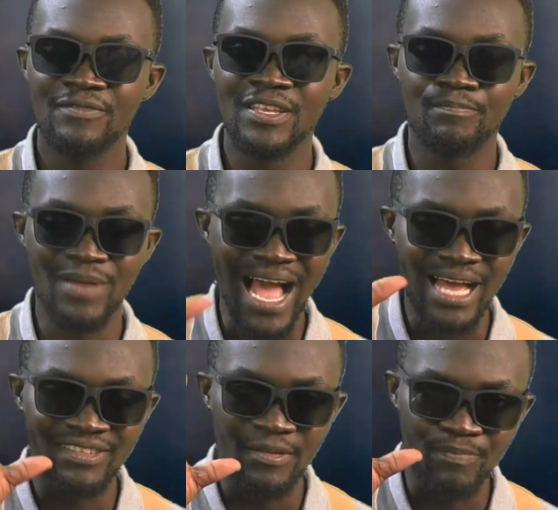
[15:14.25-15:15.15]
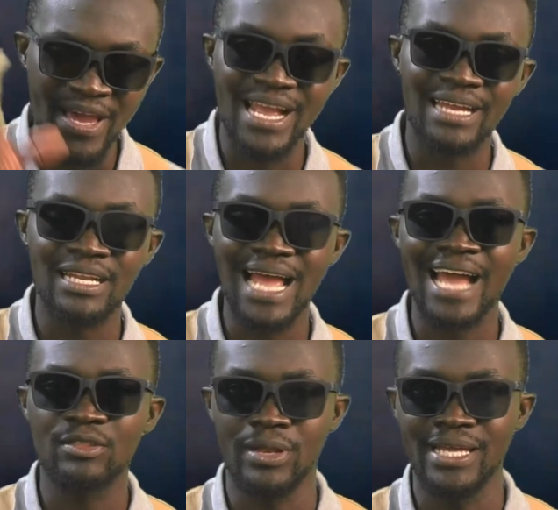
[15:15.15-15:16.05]
The pagan
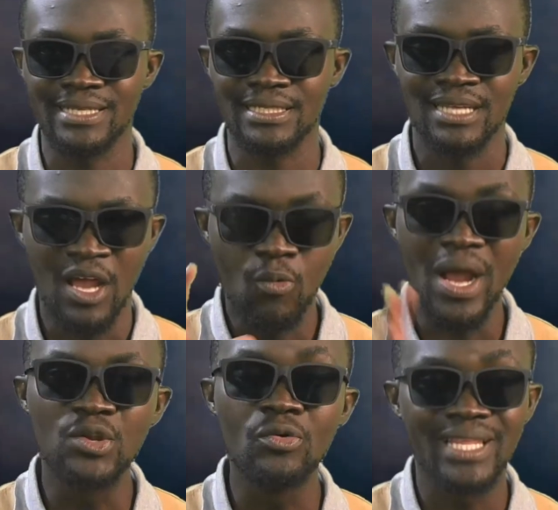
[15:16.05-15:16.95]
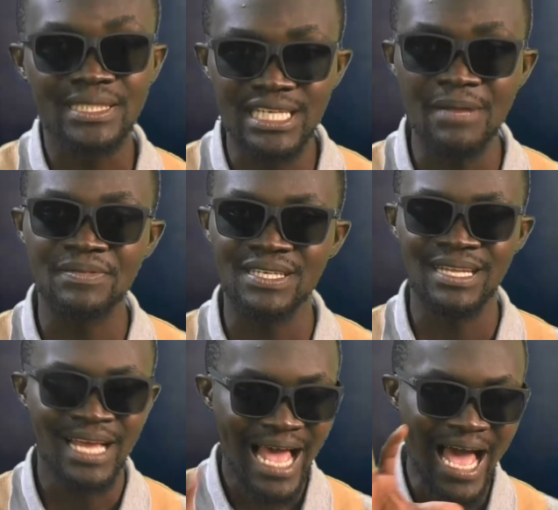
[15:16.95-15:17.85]
idolaters were doing the same thing,